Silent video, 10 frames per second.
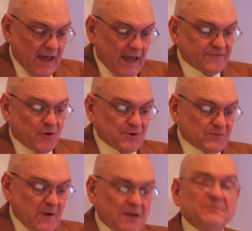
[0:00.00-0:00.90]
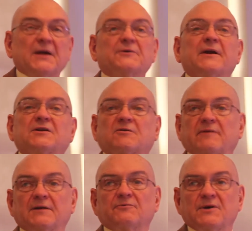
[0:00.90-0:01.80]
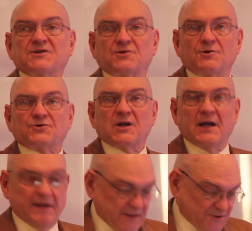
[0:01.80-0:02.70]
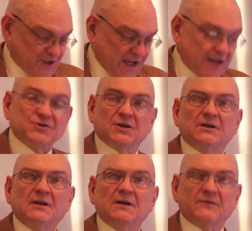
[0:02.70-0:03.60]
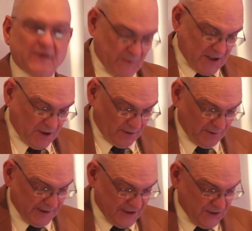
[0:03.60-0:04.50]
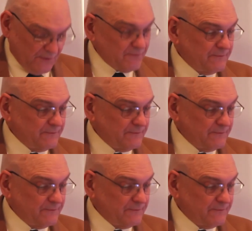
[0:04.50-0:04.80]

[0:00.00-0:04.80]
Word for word: And of course, we can better integrate research and education than we currently do.